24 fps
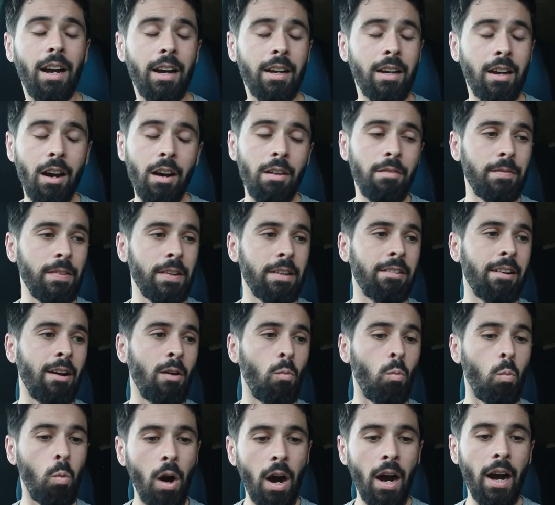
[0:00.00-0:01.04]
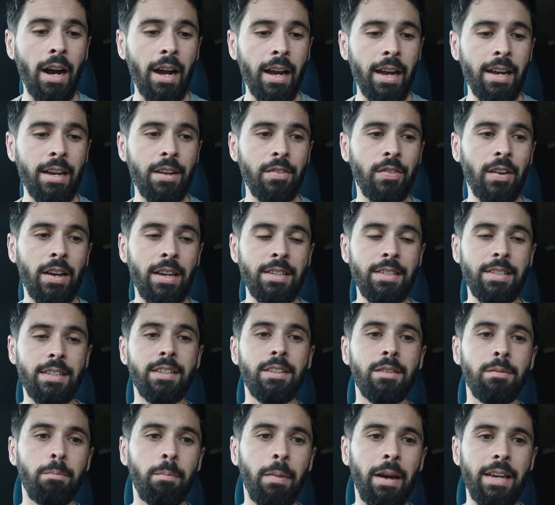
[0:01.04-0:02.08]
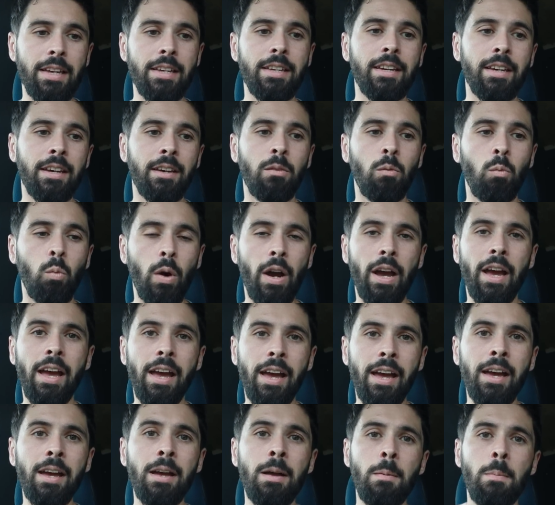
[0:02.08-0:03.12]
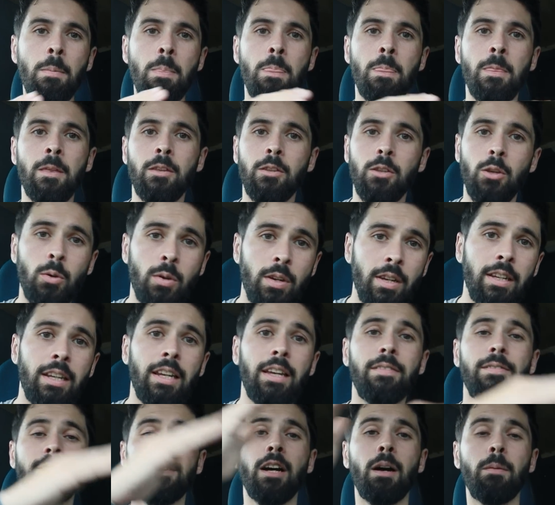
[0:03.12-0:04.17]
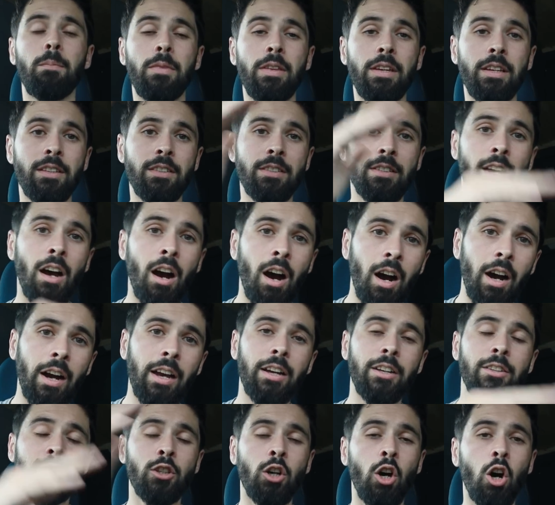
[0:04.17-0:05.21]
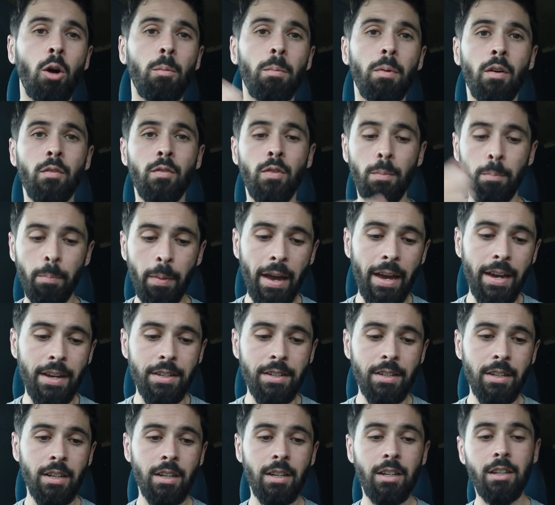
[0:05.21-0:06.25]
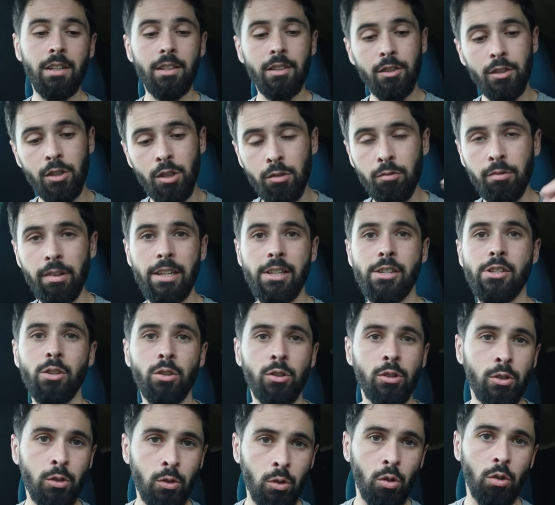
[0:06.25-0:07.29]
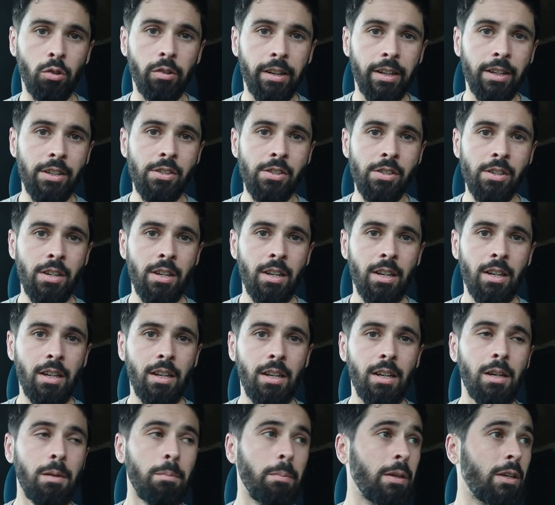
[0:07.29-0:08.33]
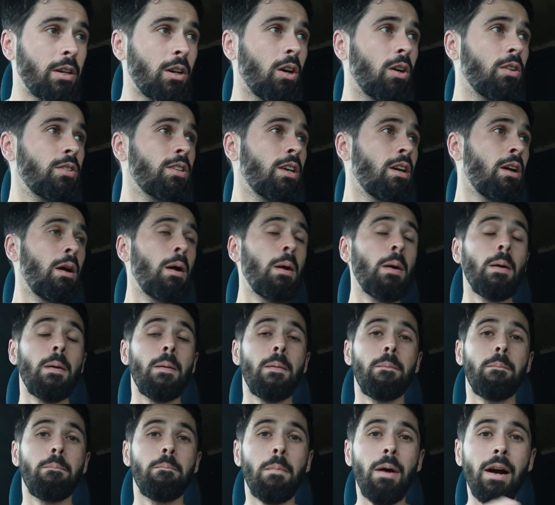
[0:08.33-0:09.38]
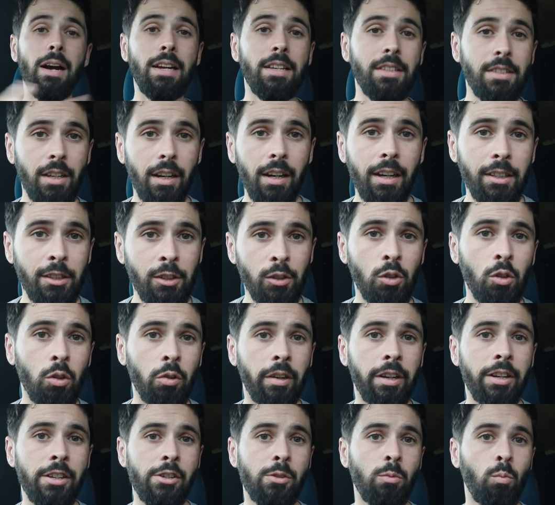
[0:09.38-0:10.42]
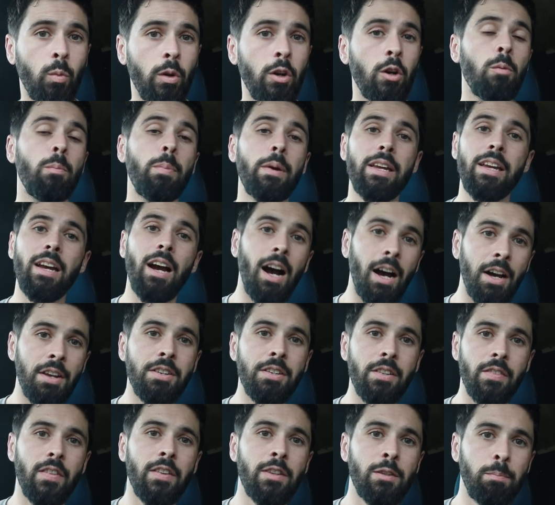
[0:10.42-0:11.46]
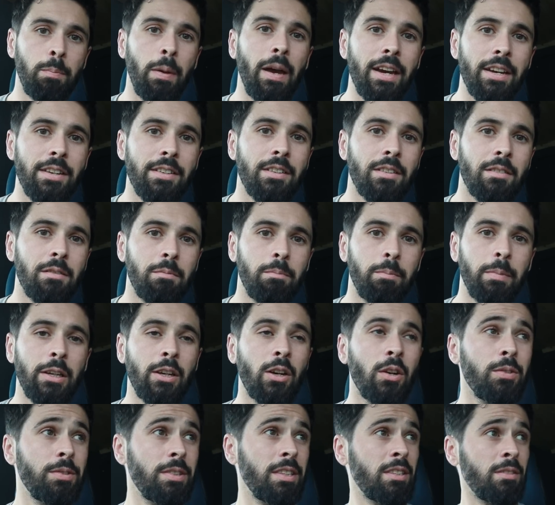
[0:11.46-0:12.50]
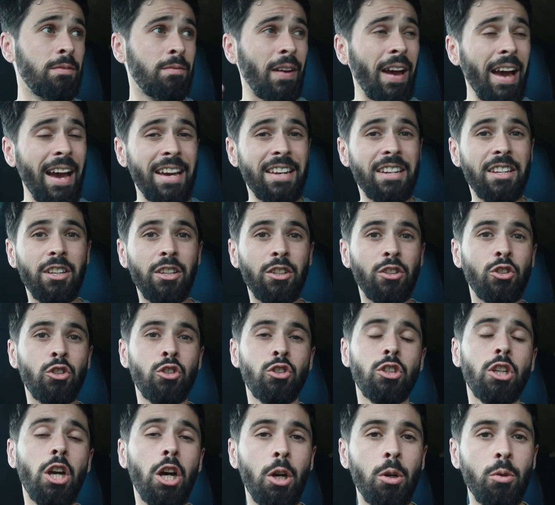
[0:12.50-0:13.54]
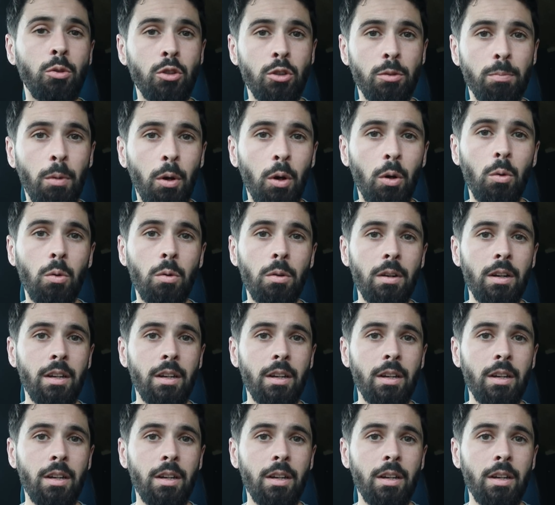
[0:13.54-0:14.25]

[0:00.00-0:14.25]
I can't figure out why they didn't make it where you can lift up the entire top of the bed to reach your storage. Because my entire storage will be under this bed because this van is so small.